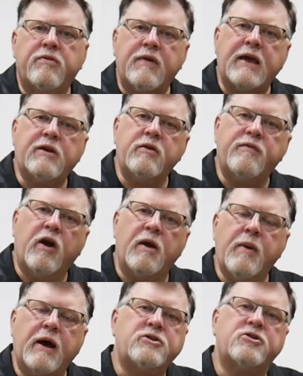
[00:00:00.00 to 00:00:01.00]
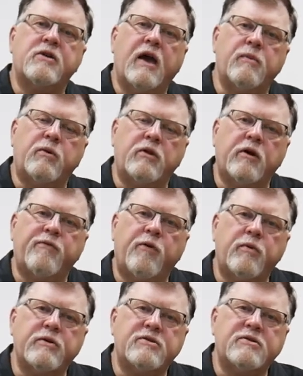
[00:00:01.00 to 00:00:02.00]
Thank you very much, and we'll look
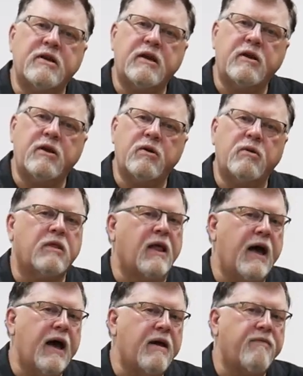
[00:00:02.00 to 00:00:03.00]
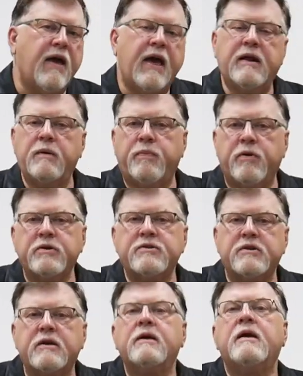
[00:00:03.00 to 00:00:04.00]
forward to seeing you live and in
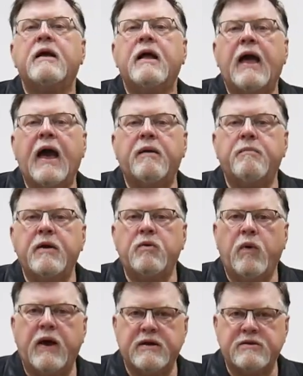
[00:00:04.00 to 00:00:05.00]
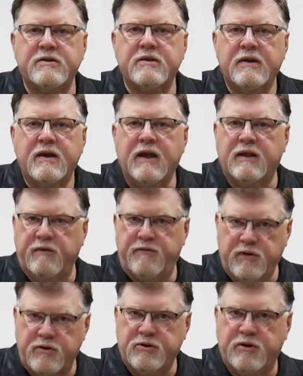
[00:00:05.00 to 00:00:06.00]
person at Midwest in the
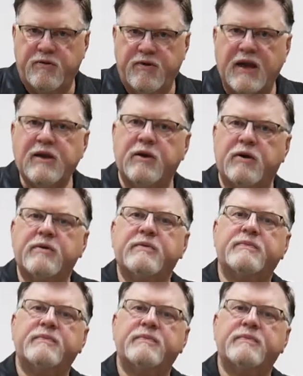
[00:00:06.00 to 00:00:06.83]
future. Thank you.